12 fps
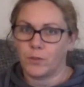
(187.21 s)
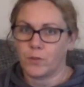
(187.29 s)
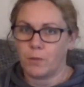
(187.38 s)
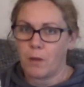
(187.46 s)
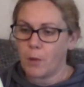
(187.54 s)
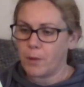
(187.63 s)

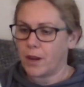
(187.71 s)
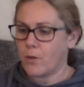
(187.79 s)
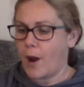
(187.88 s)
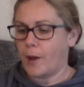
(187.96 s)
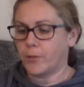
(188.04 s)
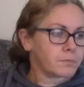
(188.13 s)
from
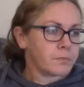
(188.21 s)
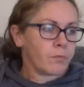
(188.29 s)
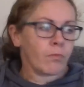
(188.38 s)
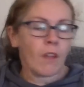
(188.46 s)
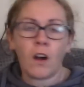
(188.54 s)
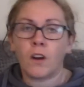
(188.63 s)
Hobbycraft.
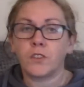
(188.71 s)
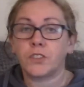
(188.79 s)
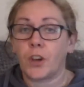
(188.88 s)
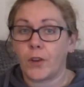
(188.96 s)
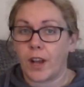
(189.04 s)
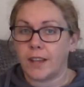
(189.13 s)
Oh,
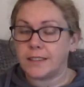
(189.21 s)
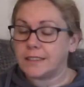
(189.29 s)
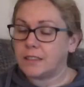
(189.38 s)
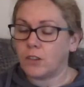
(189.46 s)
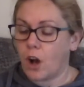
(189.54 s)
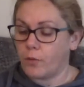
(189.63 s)
sorry guys,
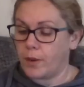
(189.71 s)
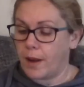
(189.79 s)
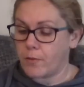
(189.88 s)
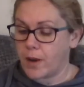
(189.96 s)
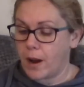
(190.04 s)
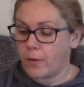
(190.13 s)
still coughing
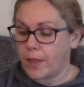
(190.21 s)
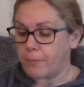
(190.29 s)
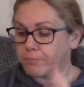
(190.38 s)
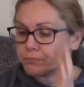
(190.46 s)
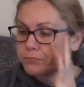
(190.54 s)
every now and then.